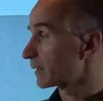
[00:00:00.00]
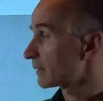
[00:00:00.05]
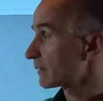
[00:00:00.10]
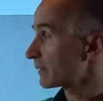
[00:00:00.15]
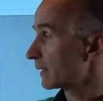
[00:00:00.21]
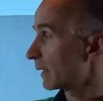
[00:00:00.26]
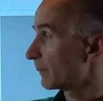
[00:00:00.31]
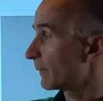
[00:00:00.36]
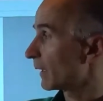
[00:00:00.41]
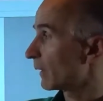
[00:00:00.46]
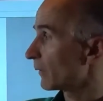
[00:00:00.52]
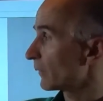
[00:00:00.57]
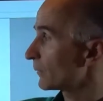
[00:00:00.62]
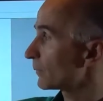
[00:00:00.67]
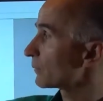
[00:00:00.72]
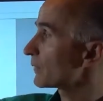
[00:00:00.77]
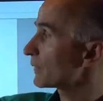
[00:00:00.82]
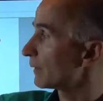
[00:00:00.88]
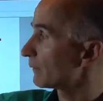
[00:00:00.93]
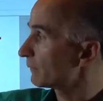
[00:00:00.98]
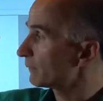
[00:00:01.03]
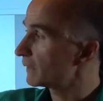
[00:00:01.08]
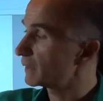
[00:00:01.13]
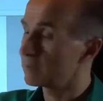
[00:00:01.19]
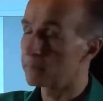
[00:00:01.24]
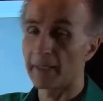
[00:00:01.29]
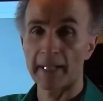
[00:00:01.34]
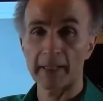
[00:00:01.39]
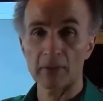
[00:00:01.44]
somehow through some
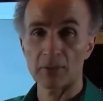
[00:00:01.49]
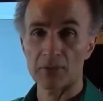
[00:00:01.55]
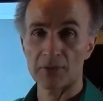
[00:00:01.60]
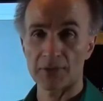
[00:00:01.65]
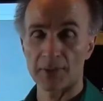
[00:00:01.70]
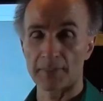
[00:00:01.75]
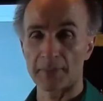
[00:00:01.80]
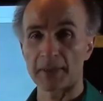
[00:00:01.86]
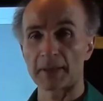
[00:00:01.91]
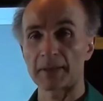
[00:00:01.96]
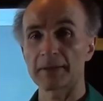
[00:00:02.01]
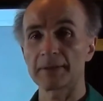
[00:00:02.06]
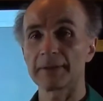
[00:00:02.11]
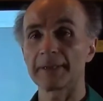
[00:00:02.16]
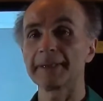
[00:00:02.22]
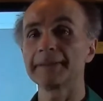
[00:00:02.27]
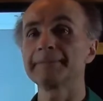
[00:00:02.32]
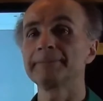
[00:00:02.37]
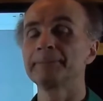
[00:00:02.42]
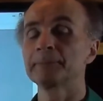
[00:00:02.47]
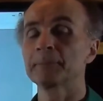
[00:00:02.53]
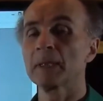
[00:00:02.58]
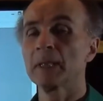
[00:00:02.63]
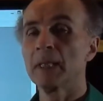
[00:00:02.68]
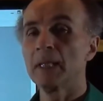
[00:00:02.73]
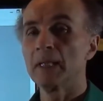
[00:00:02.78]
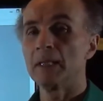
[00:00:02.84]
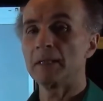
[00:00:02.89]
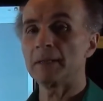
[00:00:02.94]
feedback or something, right?
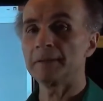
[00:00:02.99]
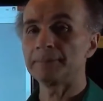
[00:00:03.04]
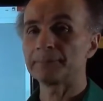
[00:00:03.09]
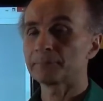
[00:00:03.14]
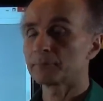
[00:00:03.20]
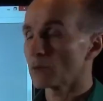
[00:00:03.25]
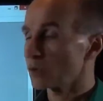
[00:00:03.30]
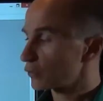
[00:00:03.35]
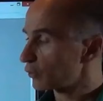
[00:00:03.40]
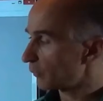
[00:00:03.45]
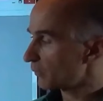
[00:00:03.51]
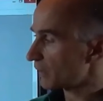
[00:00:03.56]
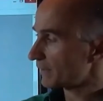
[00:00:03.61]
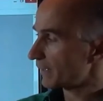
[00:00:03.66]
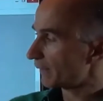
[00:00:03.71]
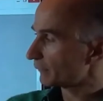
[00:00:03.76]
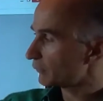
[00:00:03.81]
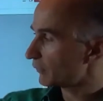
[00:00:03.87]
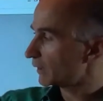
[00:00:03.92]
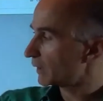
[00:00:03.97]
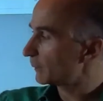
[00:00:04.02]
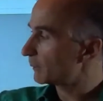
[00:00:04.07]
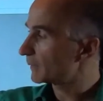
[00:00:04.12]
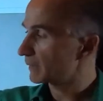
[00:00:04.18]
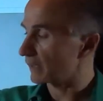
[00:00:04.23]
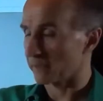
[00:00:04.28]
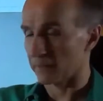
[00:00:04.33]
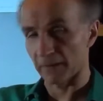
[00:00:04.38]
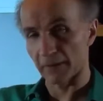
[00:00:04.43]
So we just have to keep it
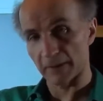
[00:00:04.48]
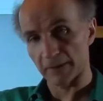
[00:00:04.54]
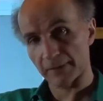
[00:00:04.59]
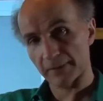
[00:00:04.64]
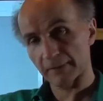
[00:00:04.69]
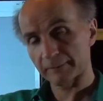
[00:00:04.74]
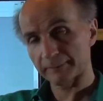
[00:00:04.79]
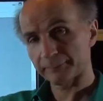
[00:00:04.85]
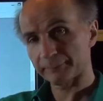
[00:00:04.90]
like this.